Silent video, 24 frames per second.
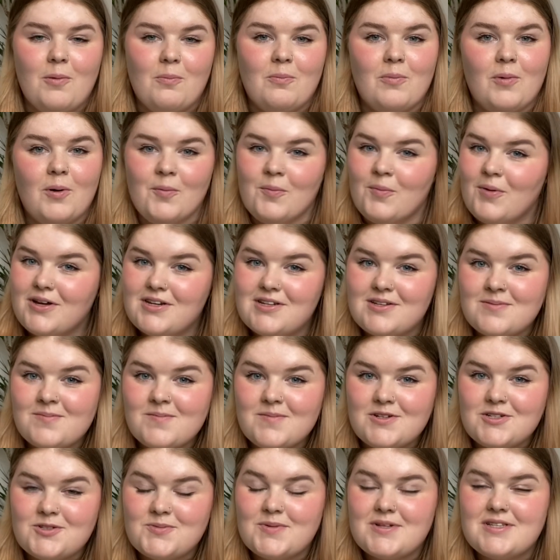more modern,
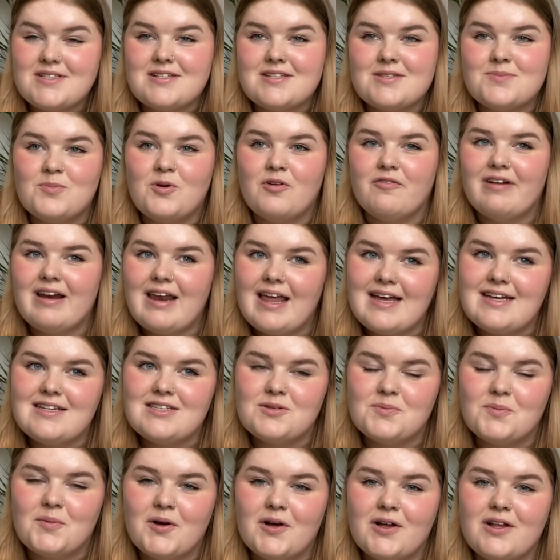which means it's more
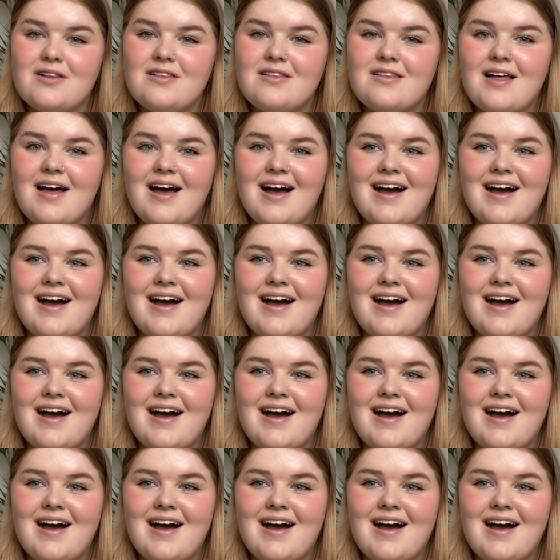relatable,